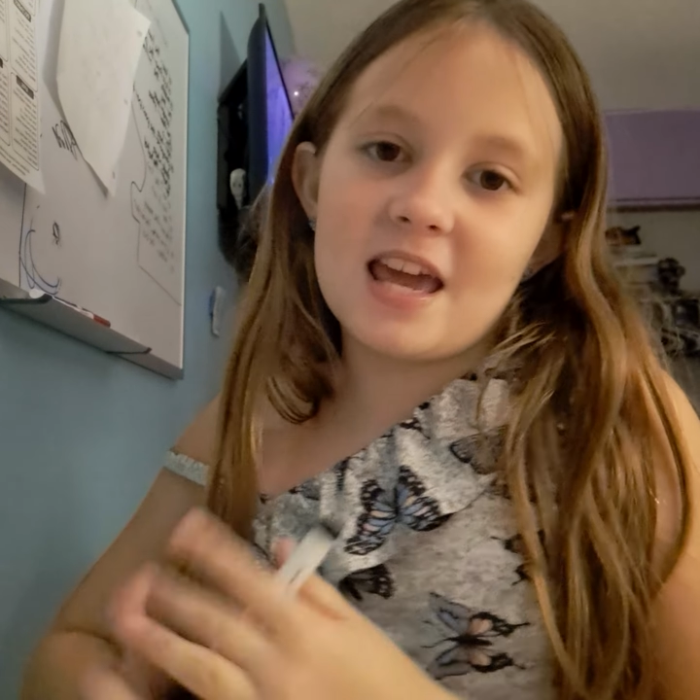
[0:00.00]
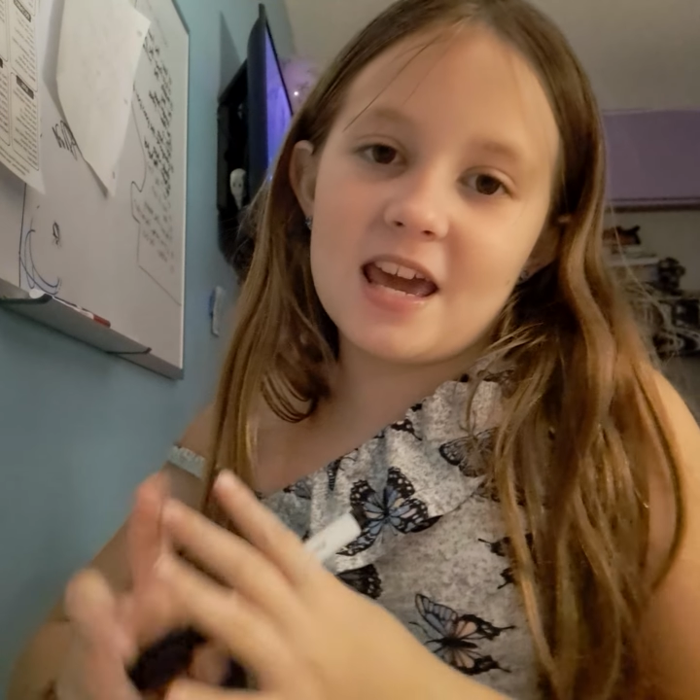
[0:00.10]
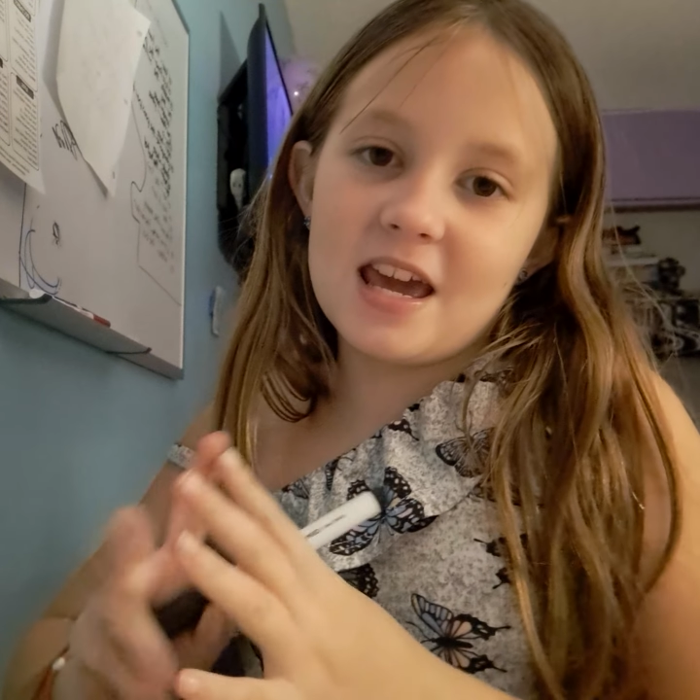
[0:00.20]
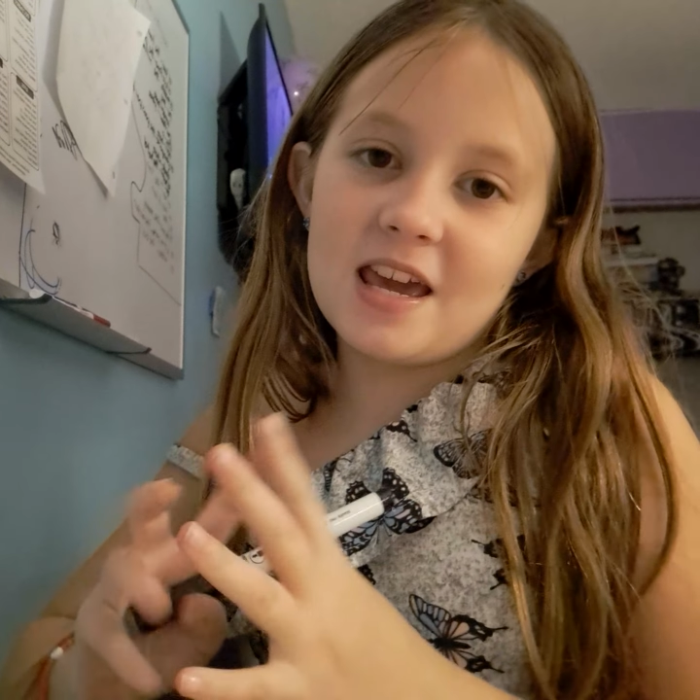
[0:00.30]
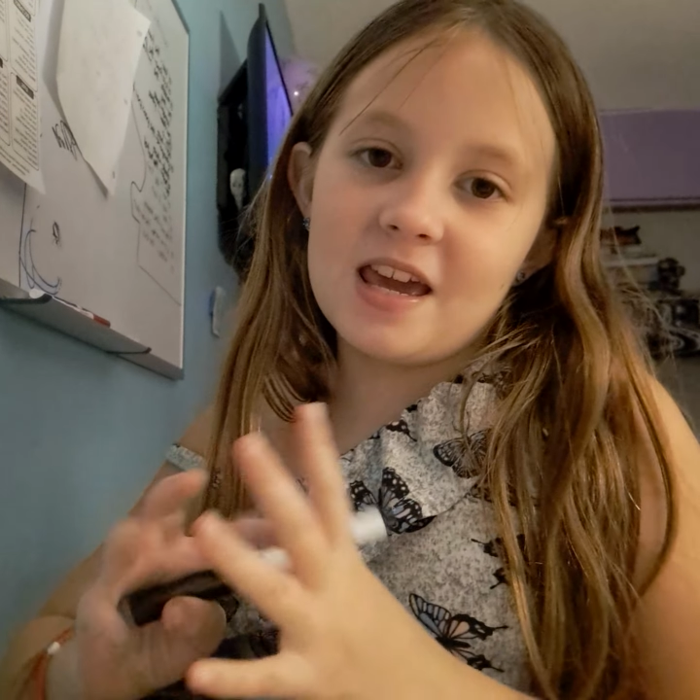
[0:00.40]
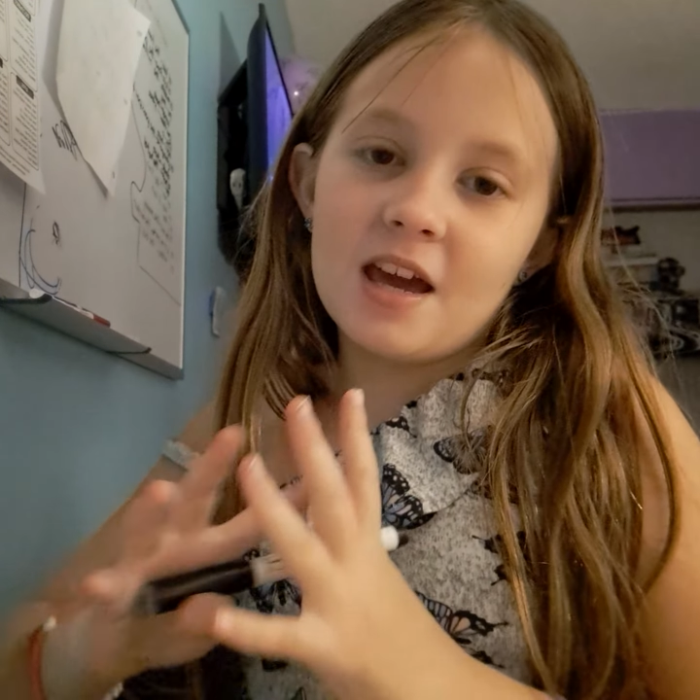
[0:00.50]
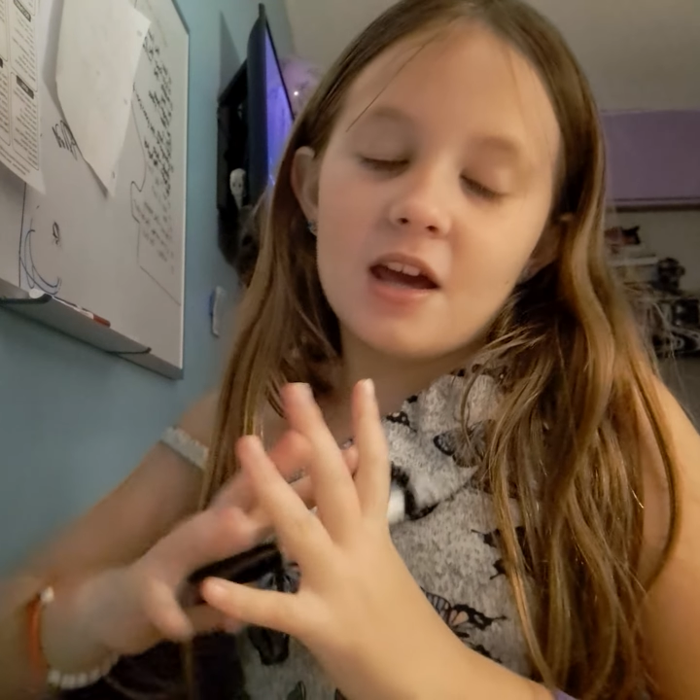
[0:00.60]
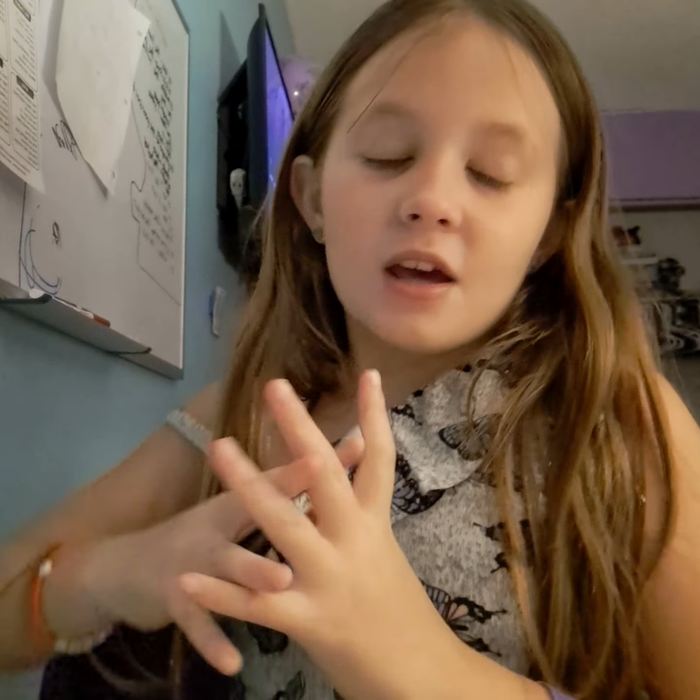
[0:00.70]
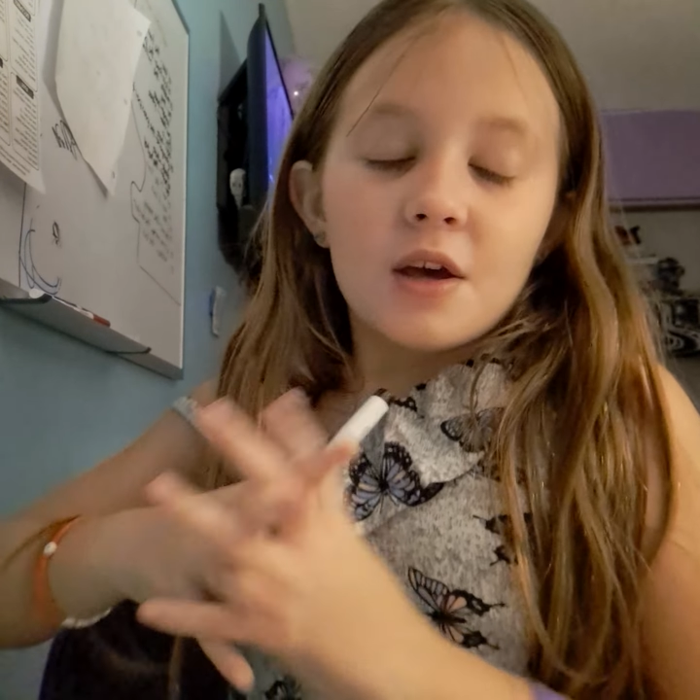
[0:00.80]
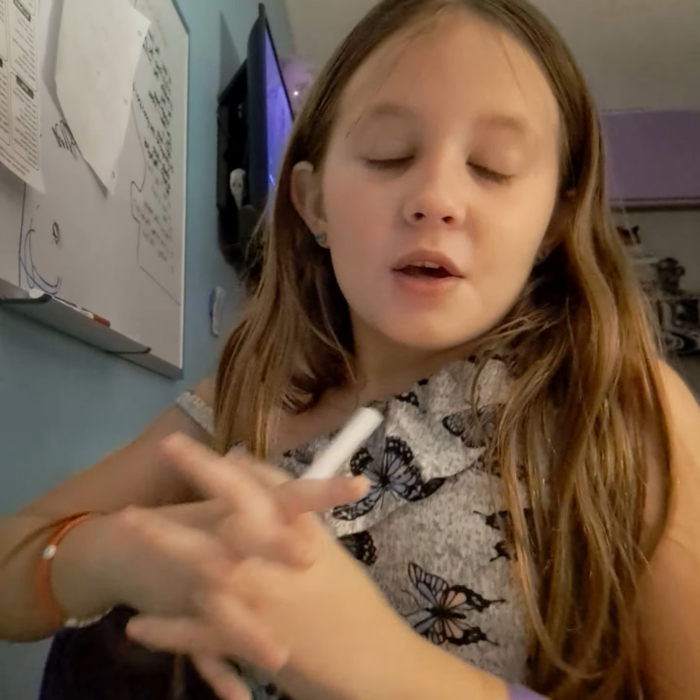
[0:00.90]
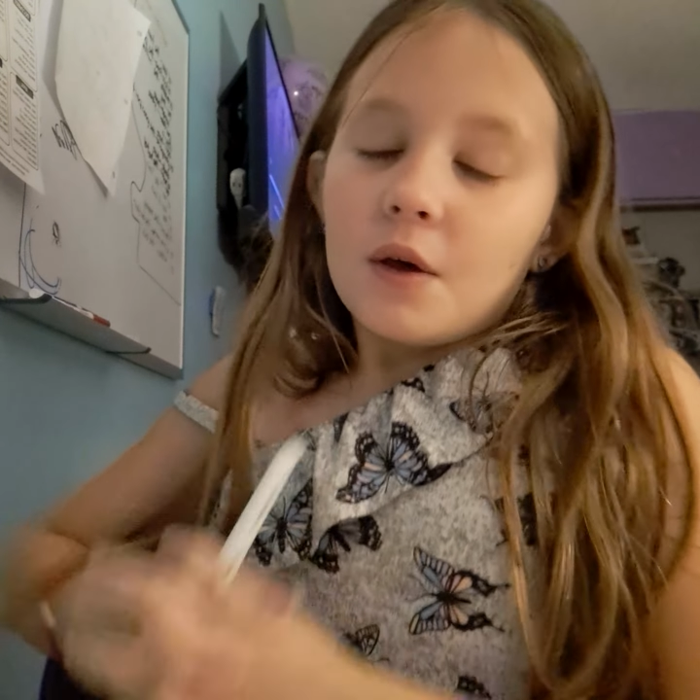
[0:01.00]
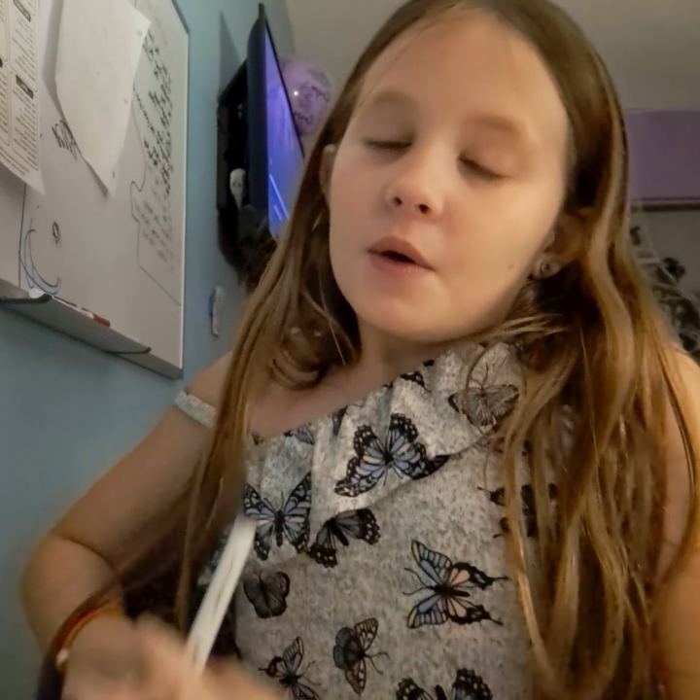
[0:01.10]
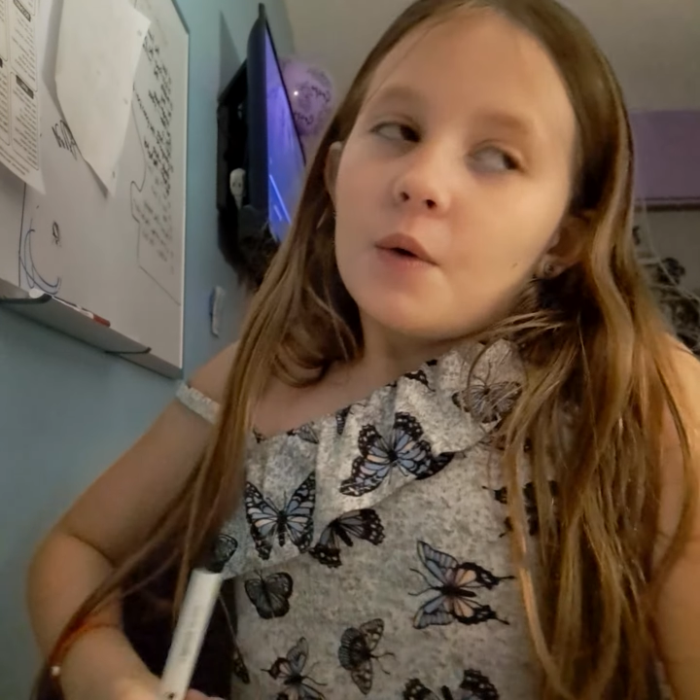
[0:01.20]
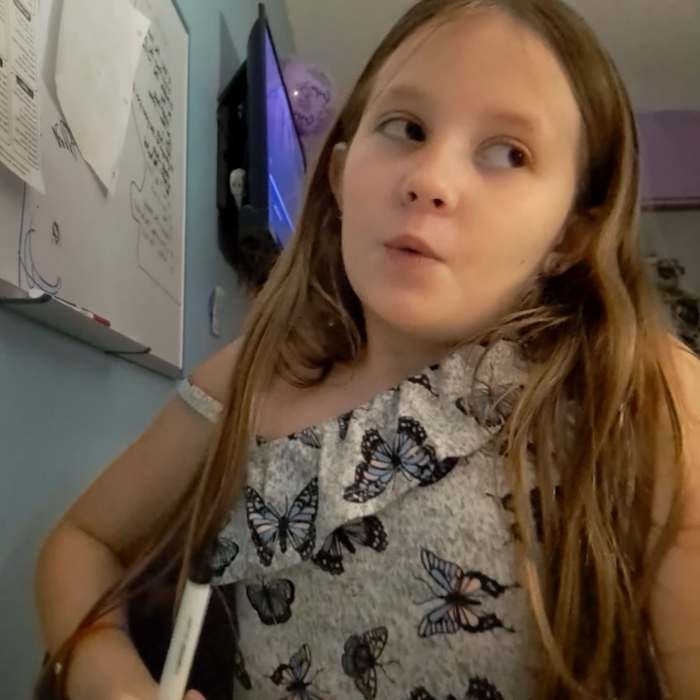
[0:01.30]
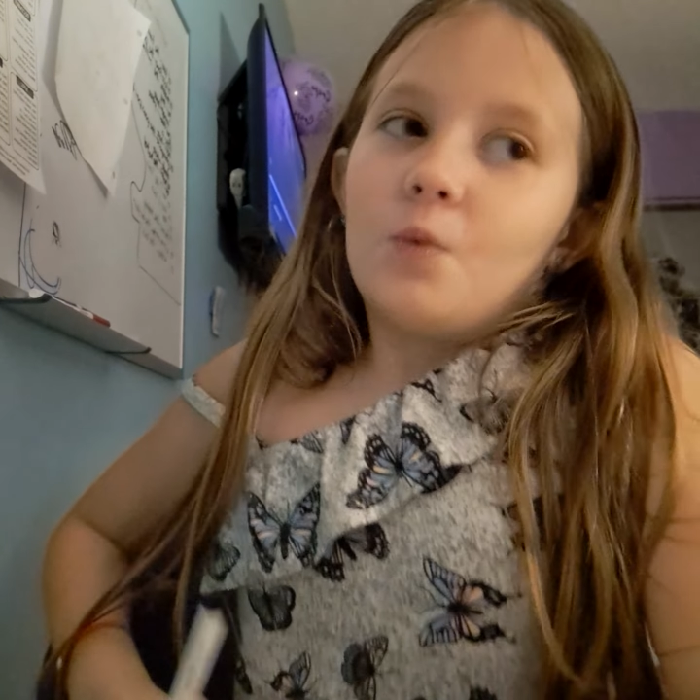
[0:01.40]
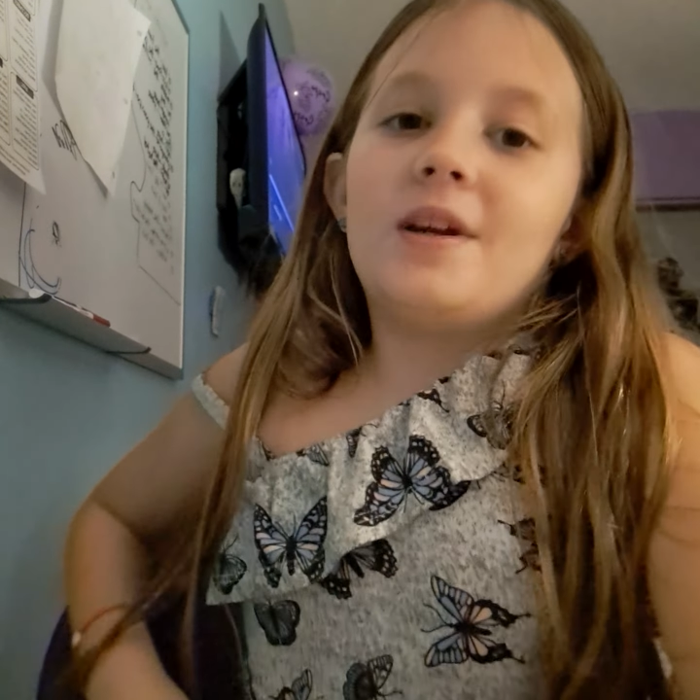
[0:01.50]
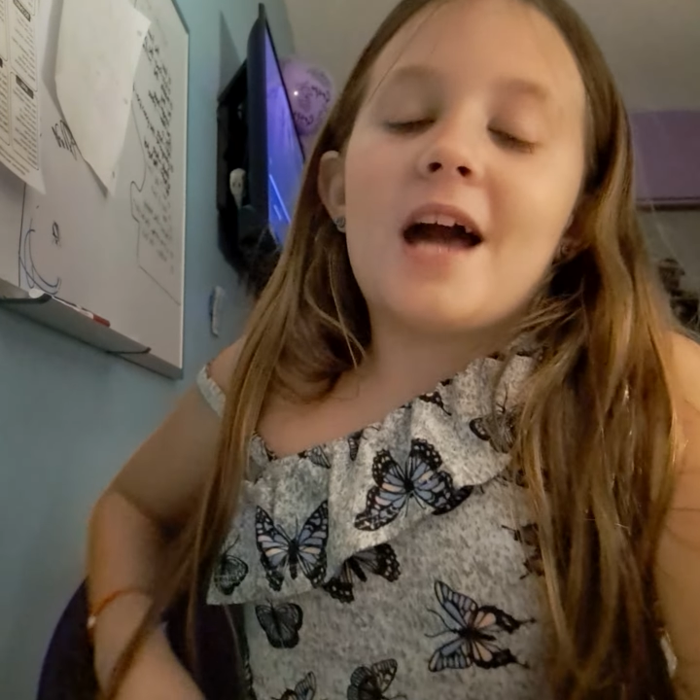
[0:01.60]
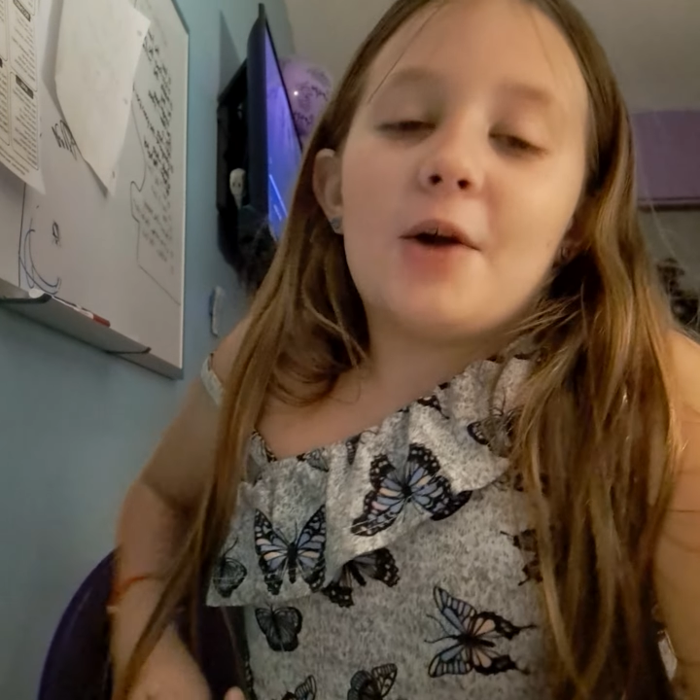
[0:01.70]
a one